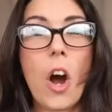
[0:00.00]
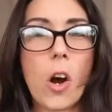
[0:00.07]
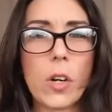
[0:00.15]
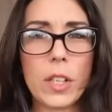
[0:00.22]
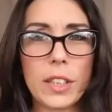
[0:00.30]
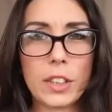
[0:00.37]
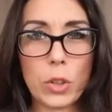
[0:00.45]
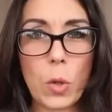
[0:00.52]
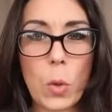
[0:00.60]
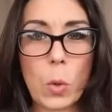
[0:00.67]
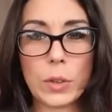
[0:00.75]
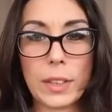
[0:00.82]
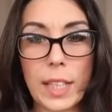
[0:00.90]
are
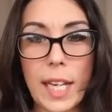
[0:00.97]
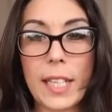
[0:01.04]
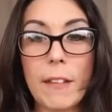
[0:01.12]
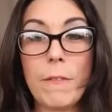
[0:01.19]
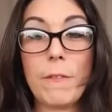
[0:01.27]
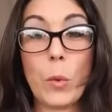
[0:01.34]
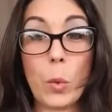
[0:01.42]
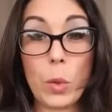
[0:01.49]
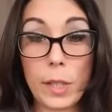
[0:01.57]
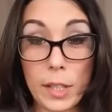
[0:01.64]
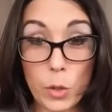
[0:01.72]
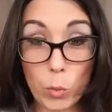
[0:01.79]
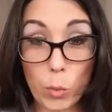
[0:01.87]
adults and can
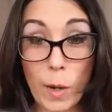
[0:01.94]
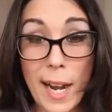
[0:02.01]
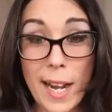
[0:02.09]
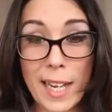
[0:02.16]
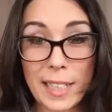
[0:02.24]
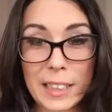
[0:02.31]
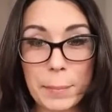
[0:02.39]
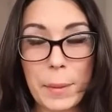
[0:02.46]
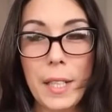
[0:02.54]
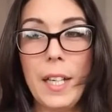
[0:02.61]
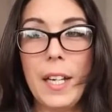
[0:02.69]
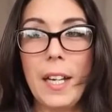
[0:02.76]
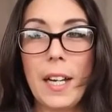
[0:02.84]
fully
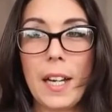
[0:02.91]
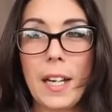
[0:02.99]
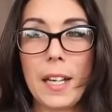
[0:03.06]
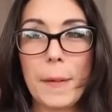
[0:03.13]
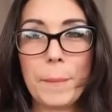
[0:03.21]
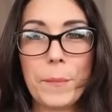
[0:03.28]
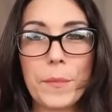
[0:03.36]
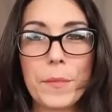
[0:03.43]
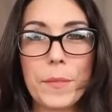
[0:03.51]
grasp um,